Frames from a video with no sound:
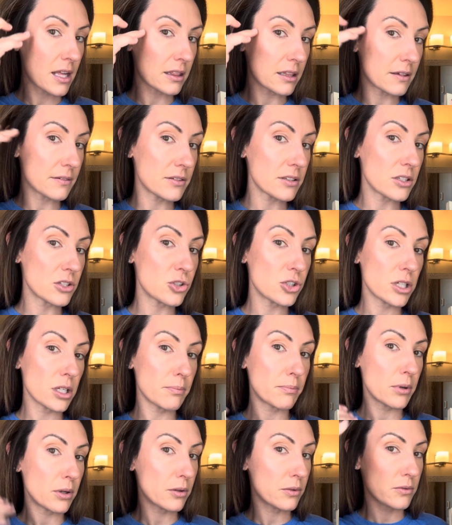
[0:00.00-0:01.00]
lifts the
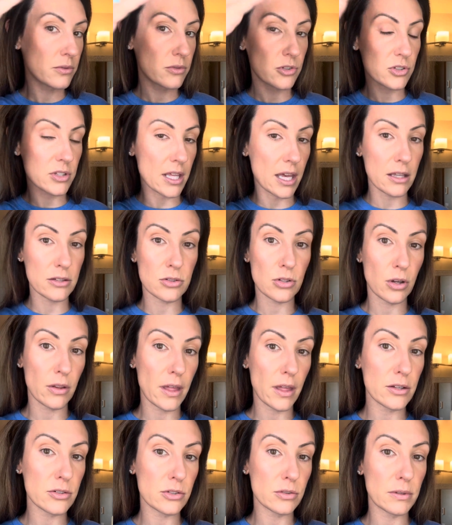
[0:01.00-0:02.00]
cheekbones, just adds all
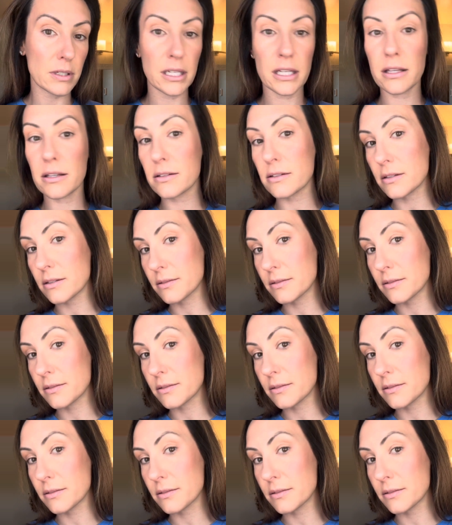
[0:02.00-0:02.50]
that dewiness.